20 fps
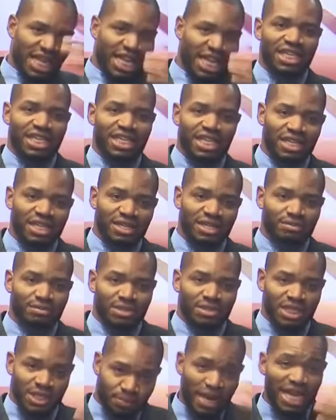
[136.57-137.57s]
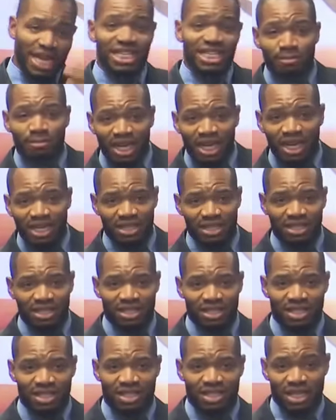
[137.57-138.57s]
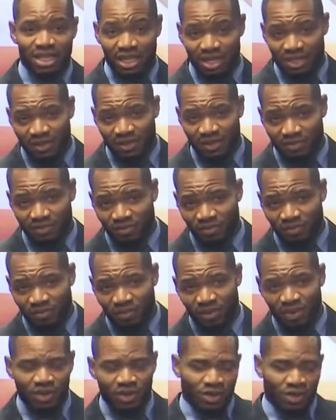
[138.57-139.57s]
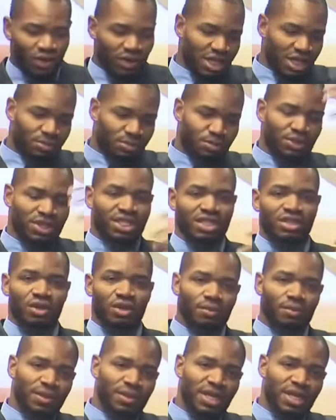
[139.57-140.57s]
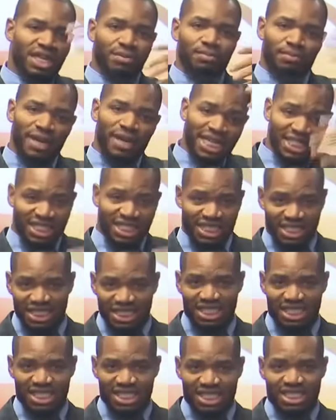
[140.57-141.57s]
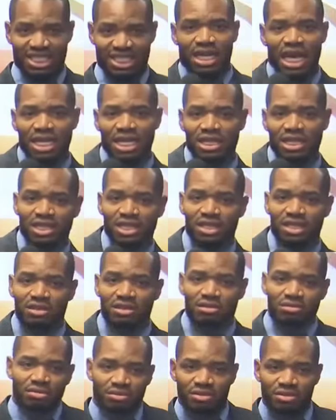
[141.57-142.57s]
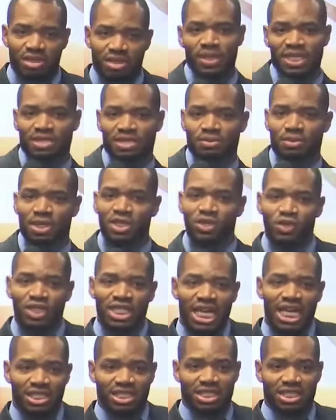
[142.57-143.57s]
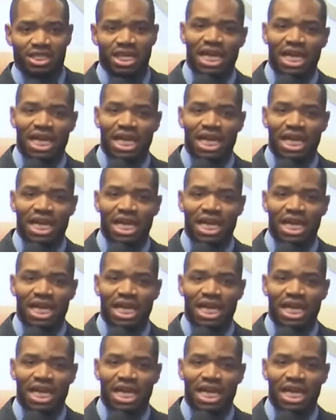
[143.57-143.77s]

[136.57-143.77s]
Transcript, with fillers: like um, Spider-Man, huh? Or they putting on uh, Bunny, and the person begin to dance,